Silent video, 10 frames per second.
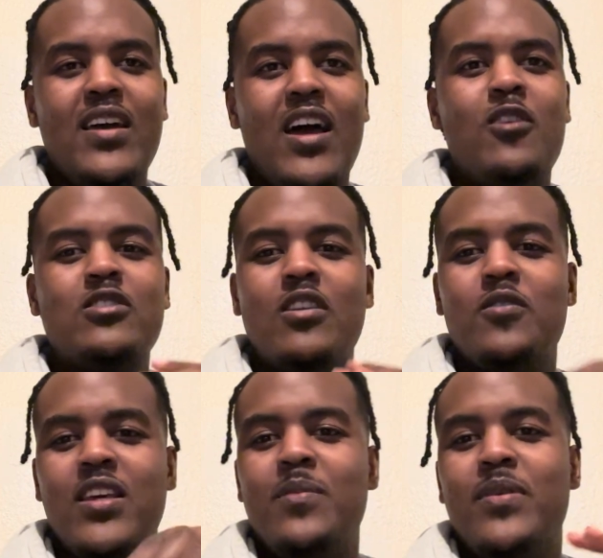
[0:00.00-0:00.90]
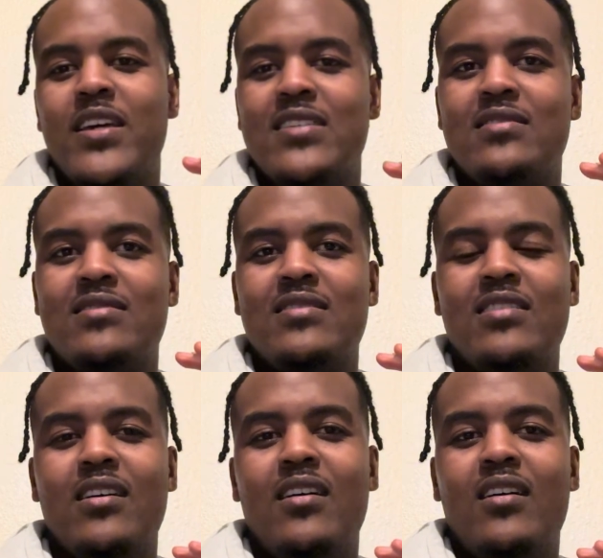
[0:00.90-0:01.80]
I was low-key pissed
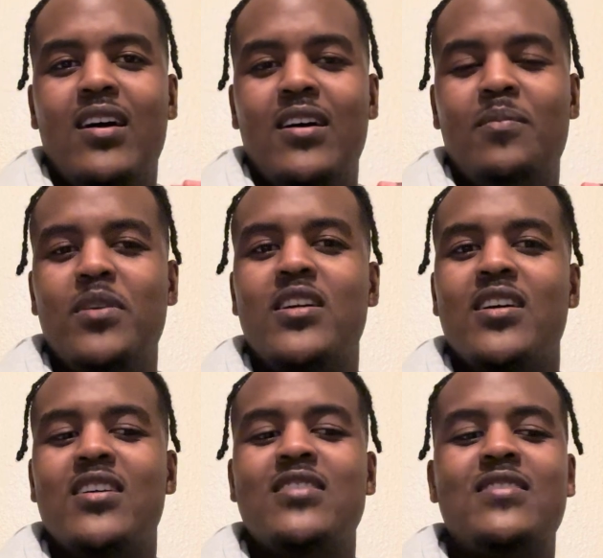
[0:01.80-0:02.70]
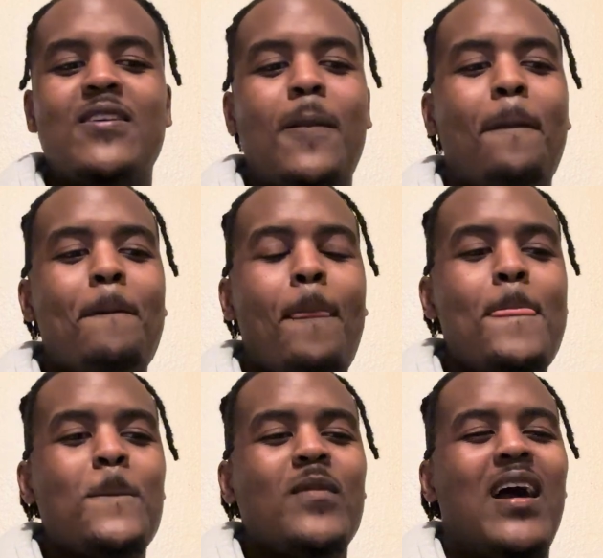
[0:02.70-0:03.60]
because
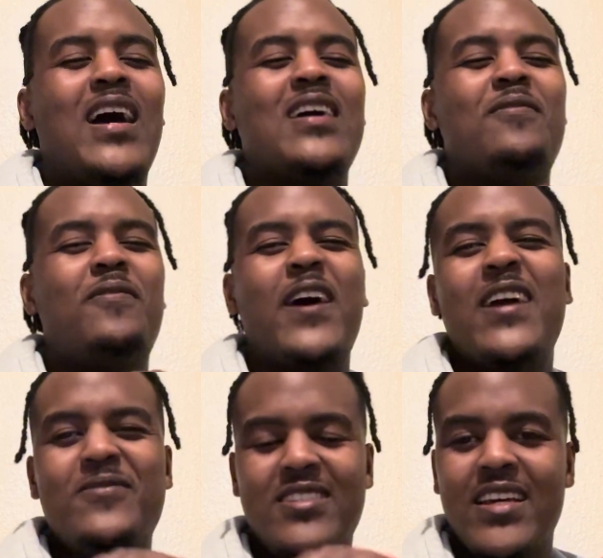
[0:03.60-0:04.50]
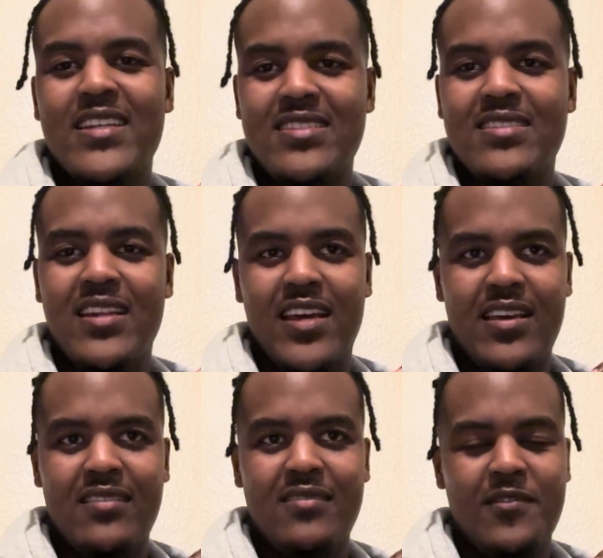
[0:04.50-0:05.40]
I had 5 sets
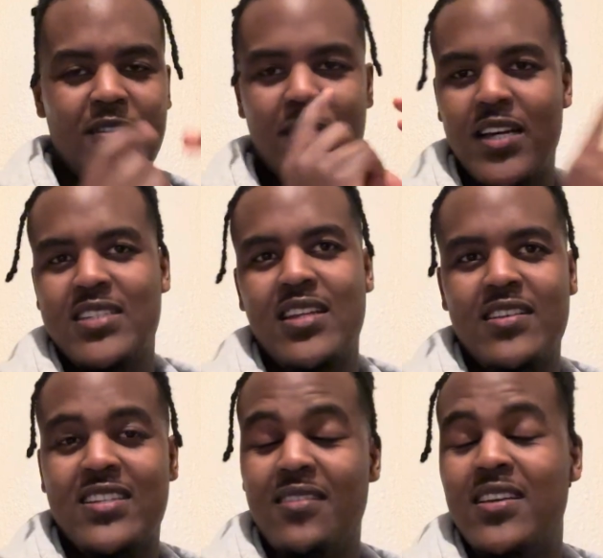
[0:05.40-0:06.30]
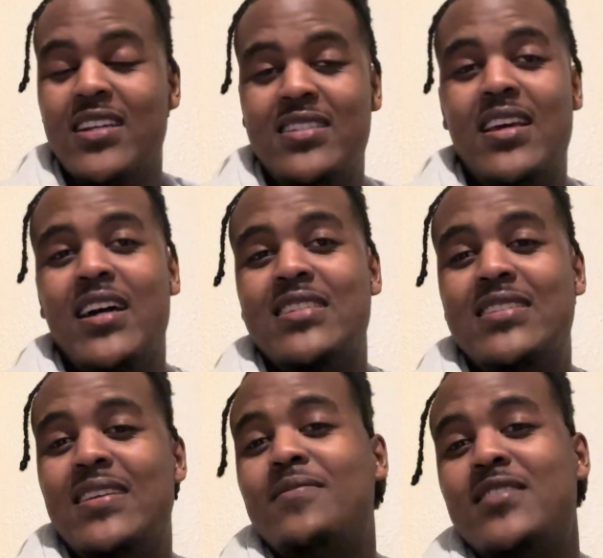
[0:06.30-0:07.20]
today from yesterday. Yesterday I had
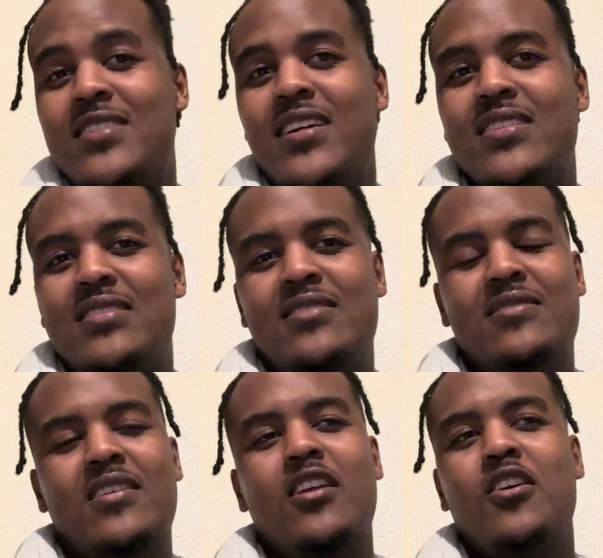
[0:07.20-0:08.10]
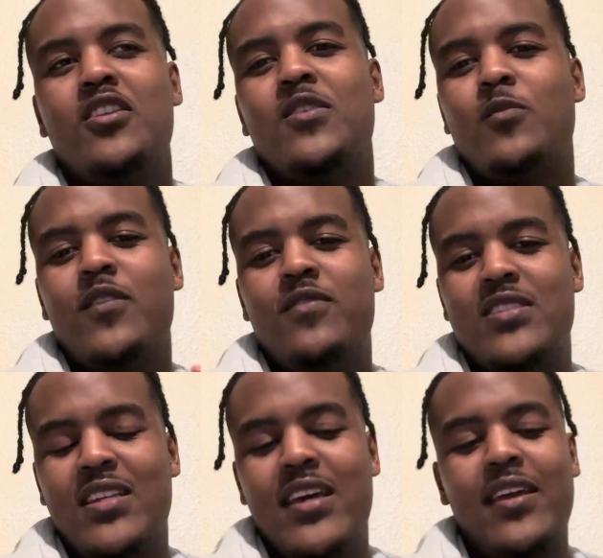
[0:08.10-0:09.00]
7 sets. A lot of them were for
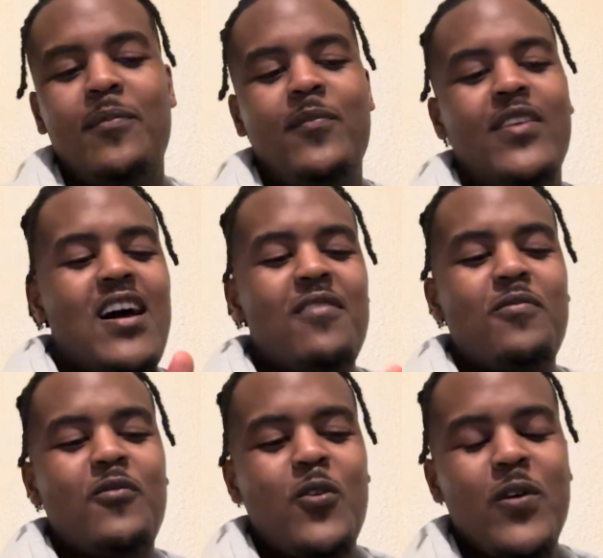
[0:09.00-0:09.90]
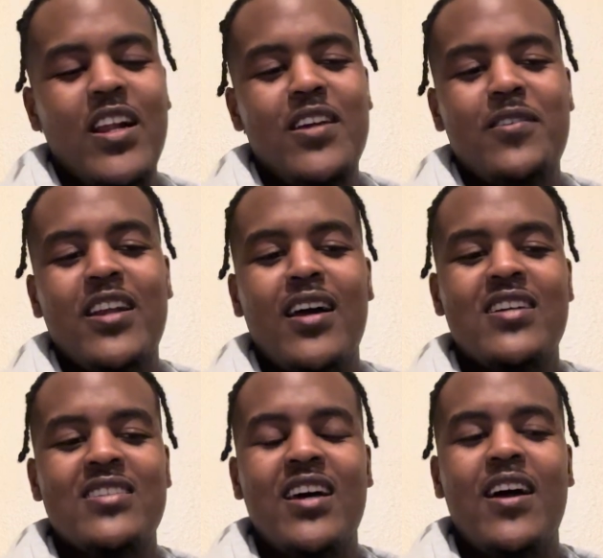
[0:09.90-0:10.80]
today. I've quickly
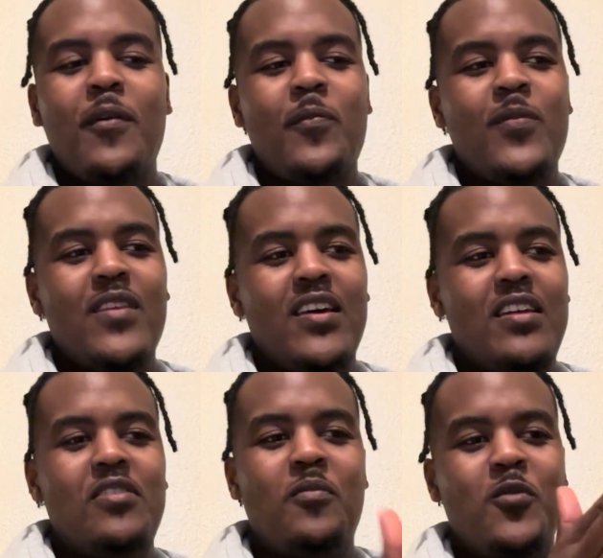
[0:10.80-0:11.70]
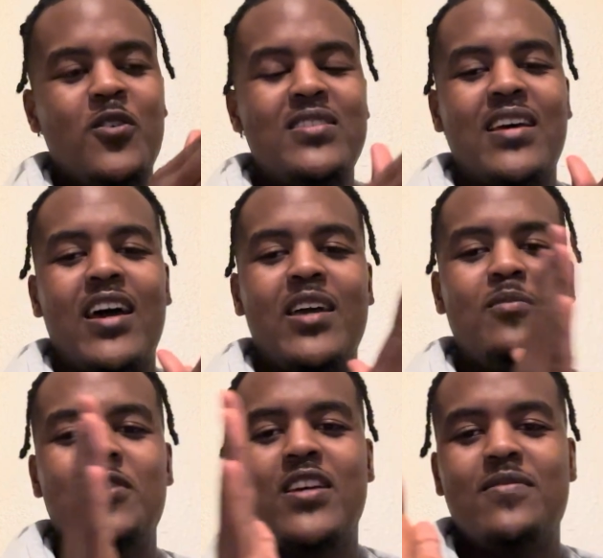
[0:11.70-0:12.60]
realized that the more time
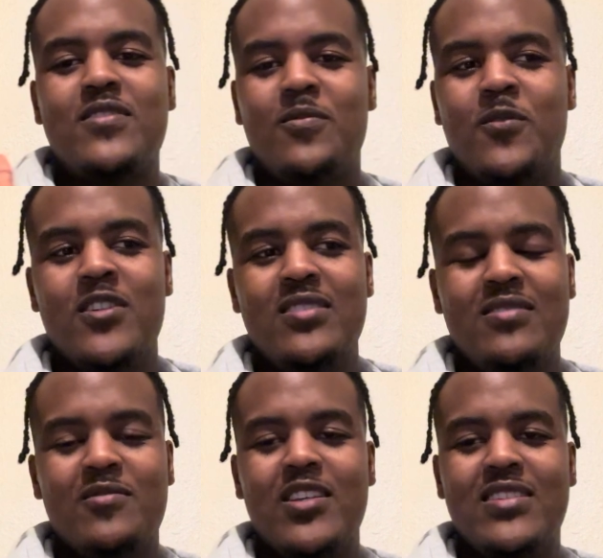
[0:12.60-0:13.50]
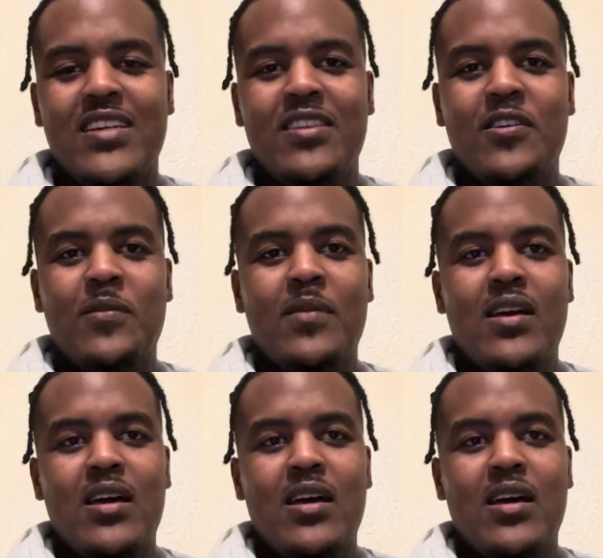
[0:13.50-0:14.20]
you give someone when you set them,